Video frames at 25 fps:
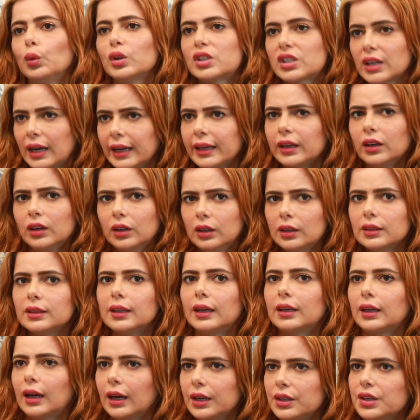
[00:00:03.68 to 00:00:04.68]
which I heard
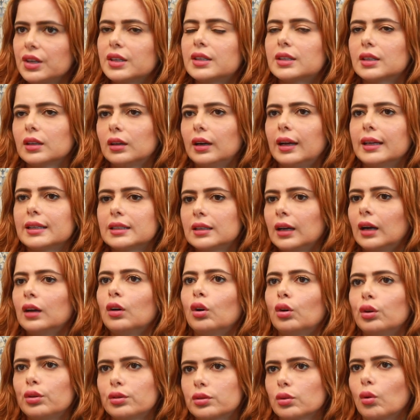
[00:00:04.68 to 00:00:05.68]
that Ajith sir has
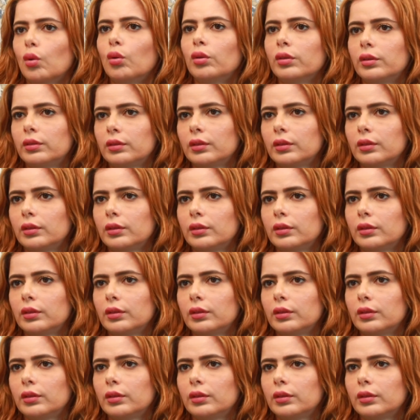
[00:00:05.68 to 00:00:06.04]
done on his own.